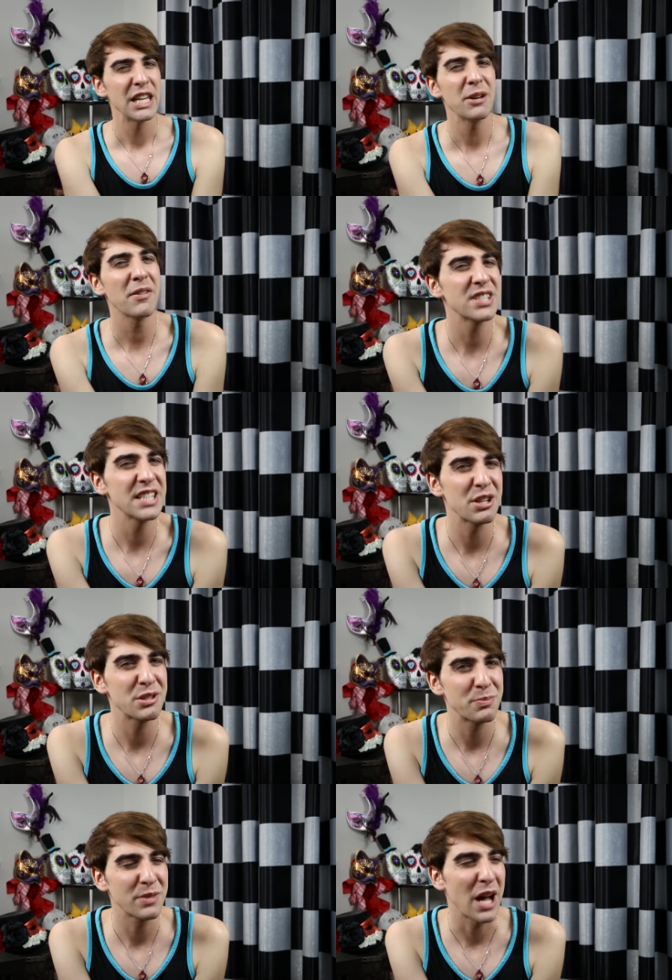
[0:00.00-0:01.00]
You ever see
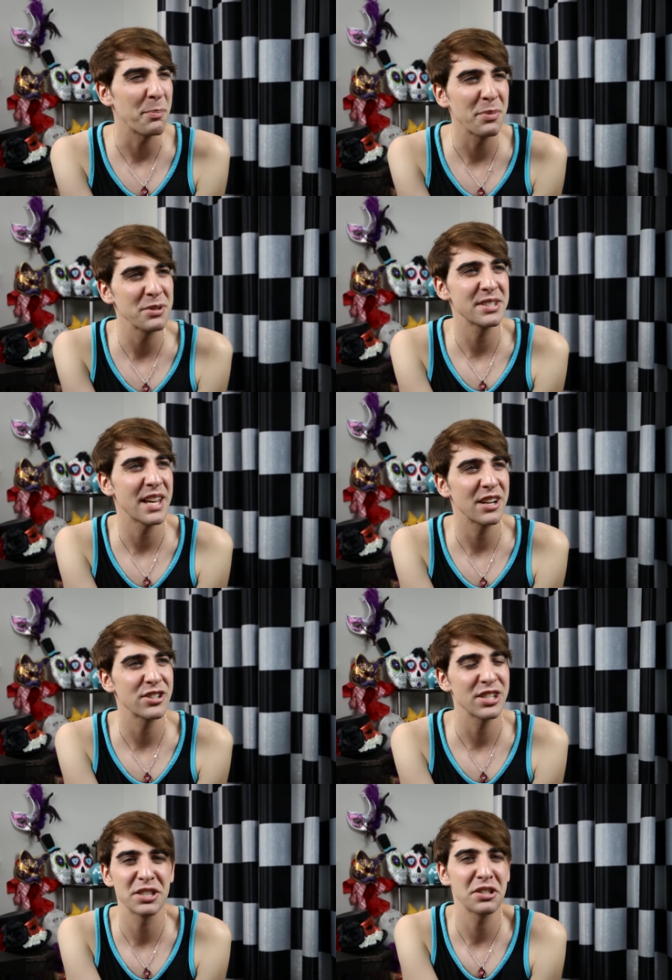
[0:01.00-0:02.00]
those couples that are
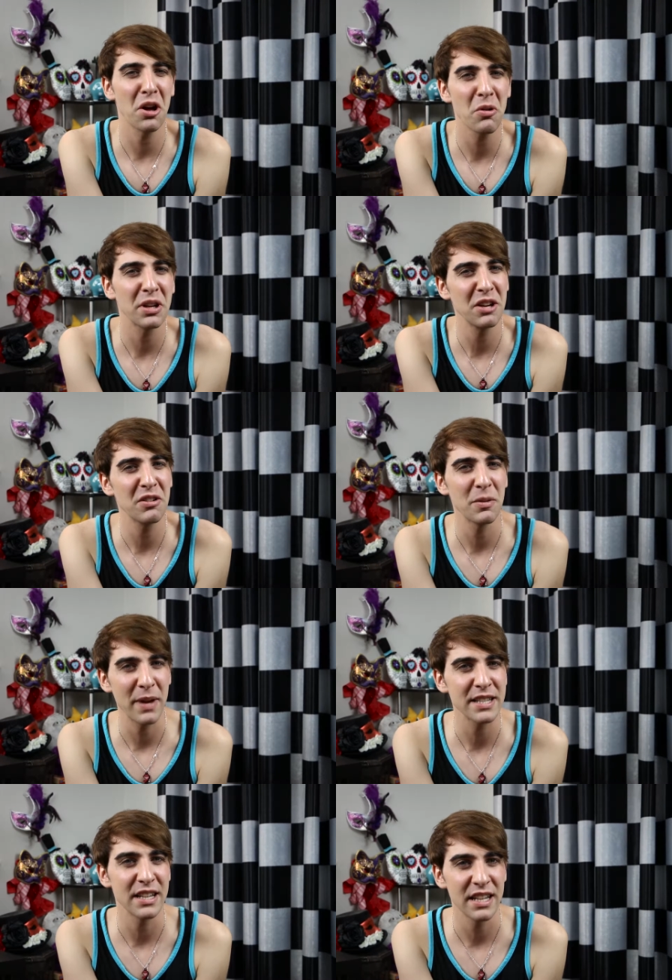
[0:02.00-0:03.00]
just so cute it
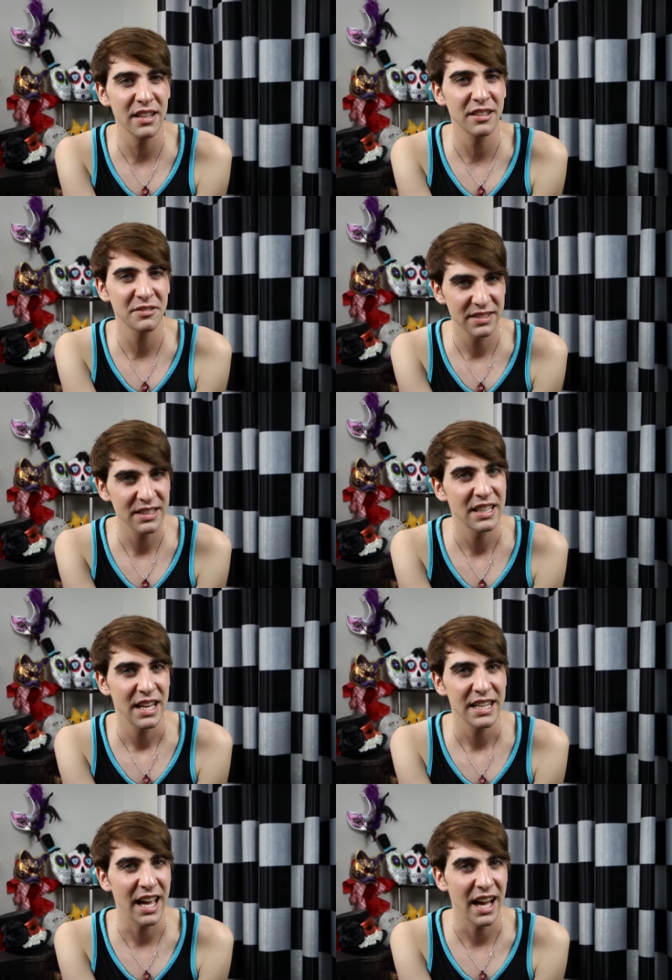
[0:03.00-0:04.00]
makes you ill?
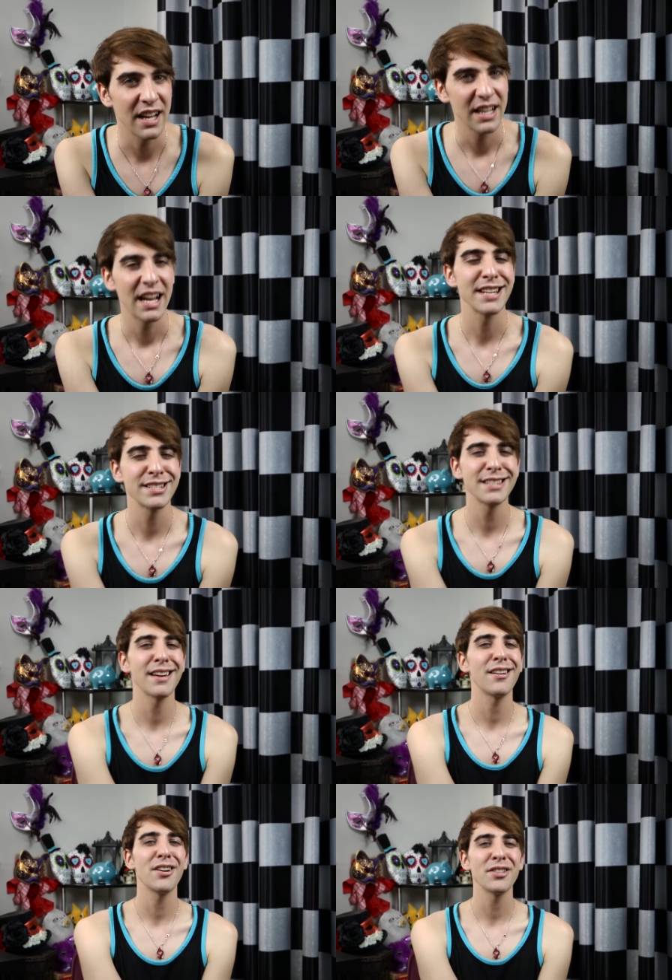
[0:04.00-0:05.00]
Yeah, I see
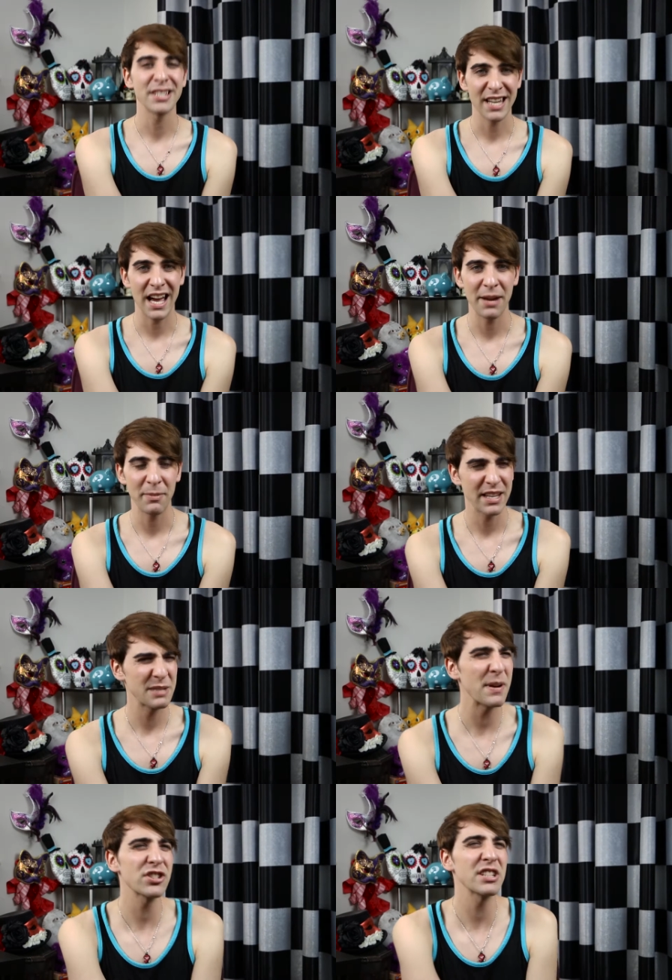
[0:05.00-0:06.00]
that all the time,
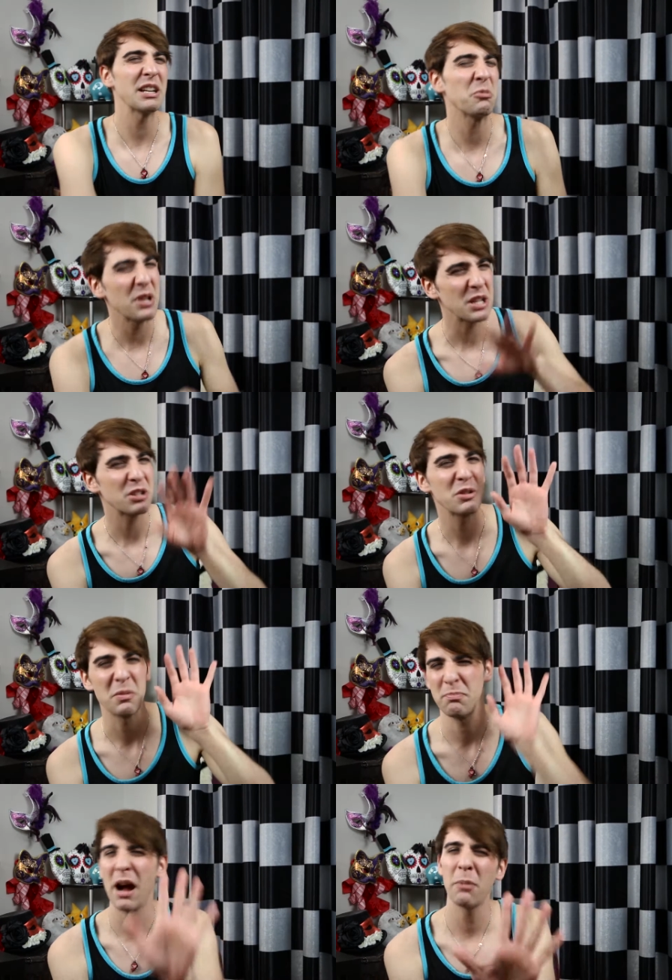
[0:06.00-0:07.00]
especially when they're
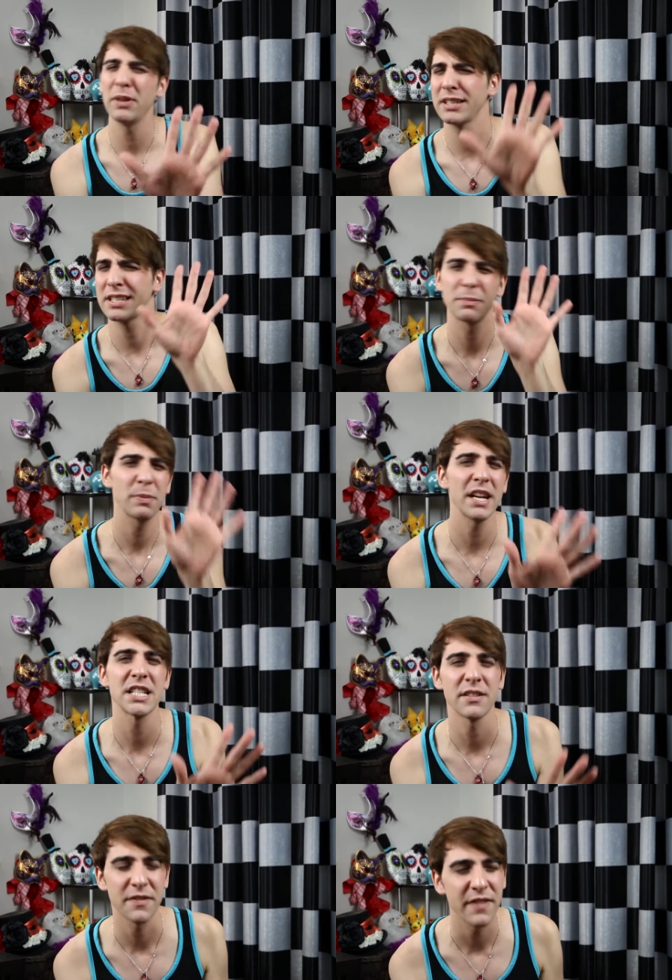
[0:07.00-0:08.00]
doing public
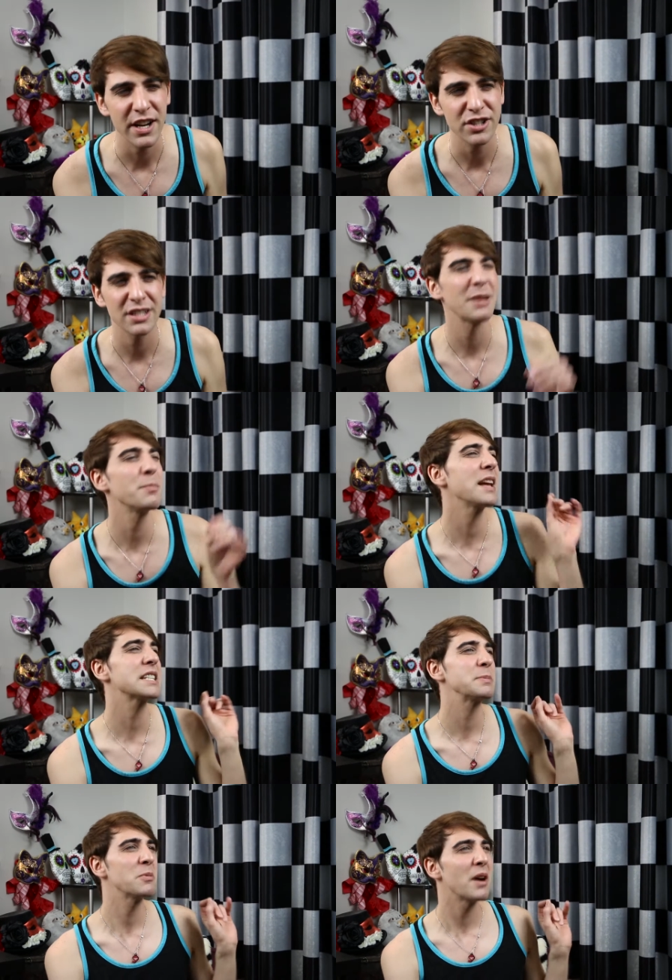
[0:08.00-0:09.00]
displays of affection. It
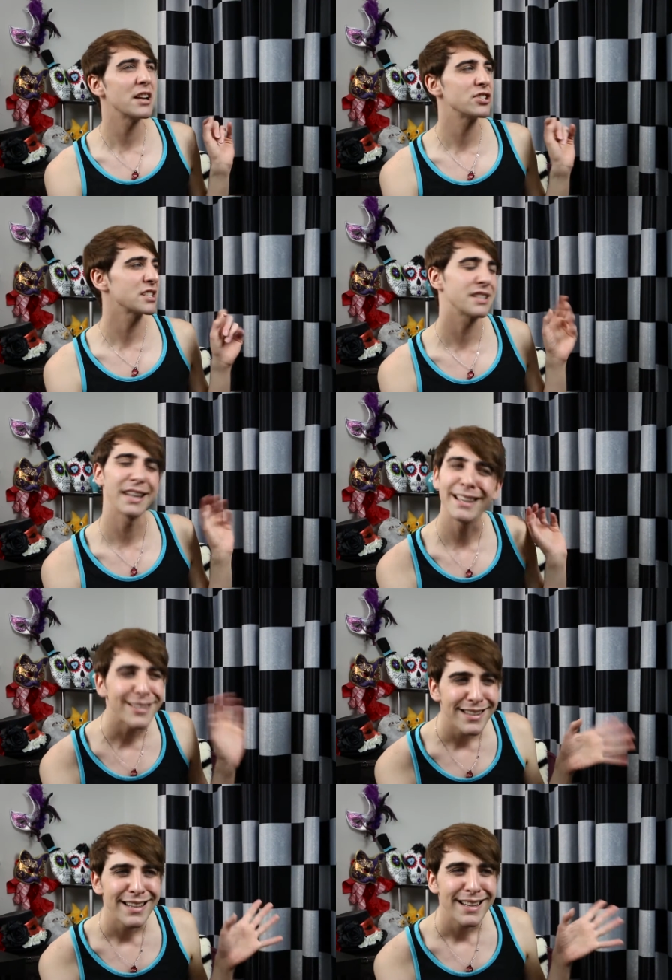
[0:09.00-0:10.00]
makes me want to just
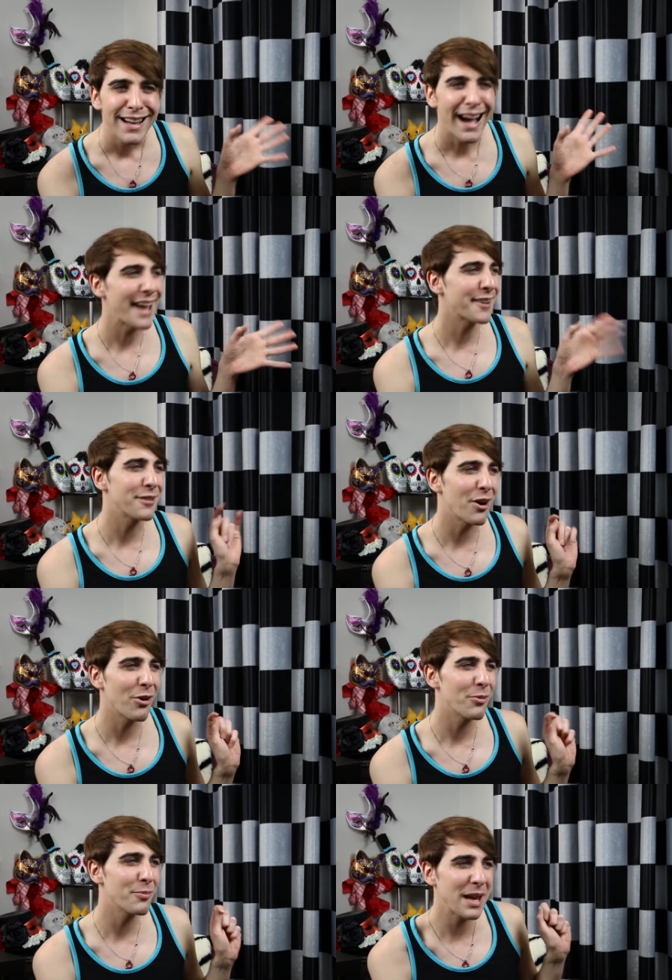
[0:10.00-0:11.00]
like, I don't
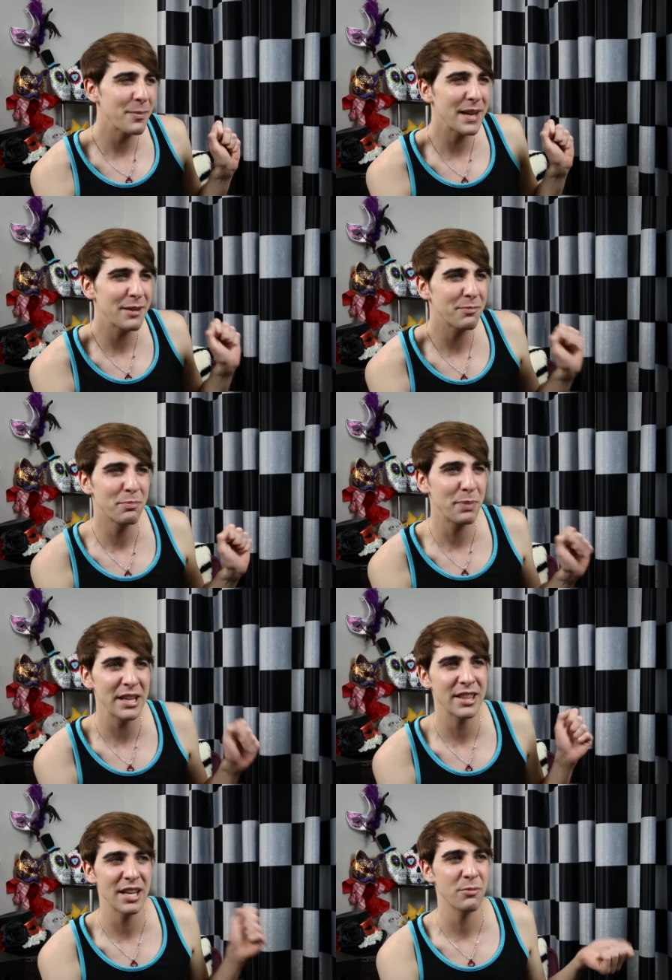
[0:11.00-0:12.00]
know, maybe
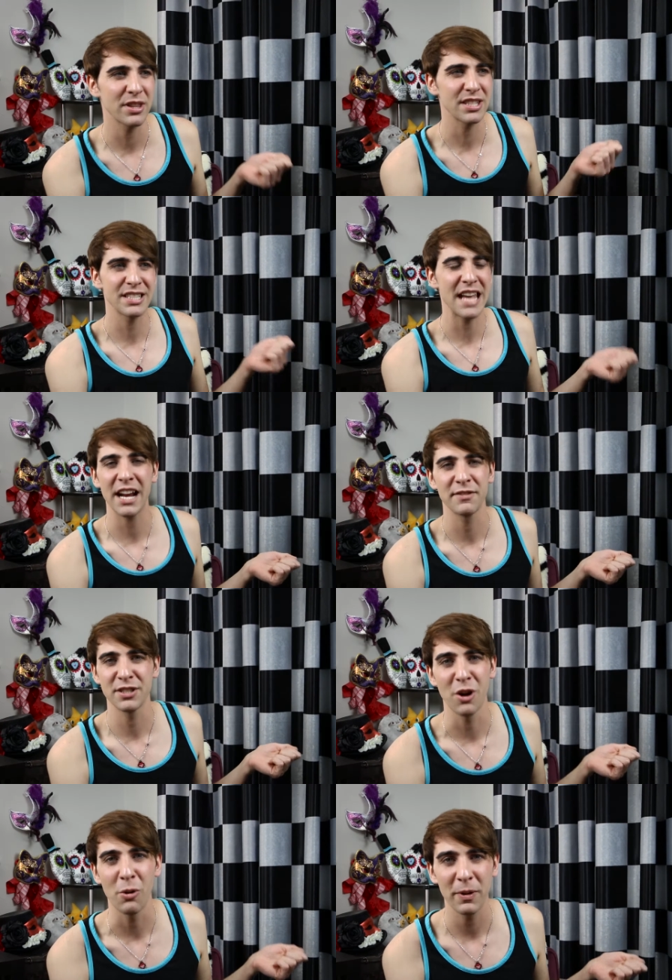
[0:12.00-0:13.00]
beat them with a sack of
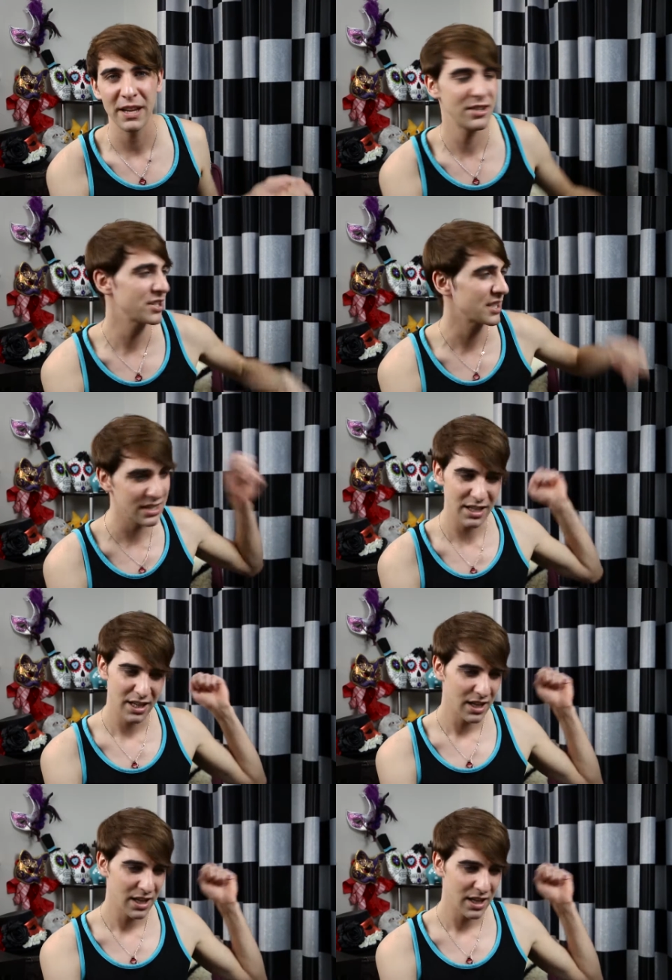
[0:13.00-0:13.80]
soap and just